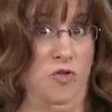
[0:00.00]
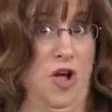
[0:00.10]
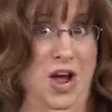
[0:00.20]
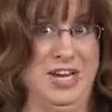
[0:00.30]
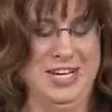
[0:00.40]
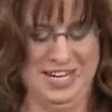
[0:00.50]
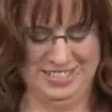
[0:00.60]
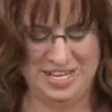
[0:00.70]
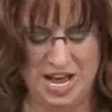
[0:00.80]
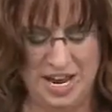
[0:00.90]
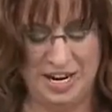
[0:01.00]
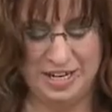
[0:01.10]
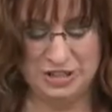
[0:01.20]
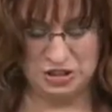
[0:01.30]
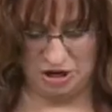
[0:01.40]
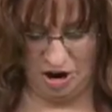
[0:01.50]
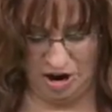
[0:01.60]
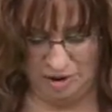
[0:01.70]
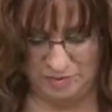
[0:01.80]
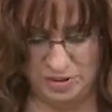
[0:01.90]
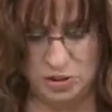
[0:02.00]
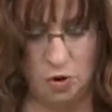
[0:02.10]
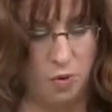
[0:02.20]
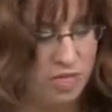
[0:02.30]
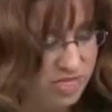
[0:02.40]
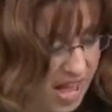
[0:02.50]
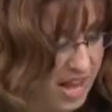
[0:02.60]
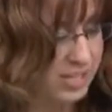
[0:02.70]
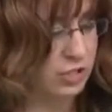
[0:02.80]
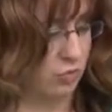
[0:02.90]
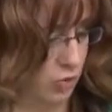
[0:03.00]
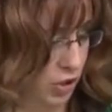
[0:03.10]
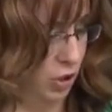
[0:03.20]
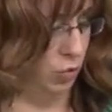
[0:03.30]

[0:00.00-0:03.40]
flying geese each time. So that is really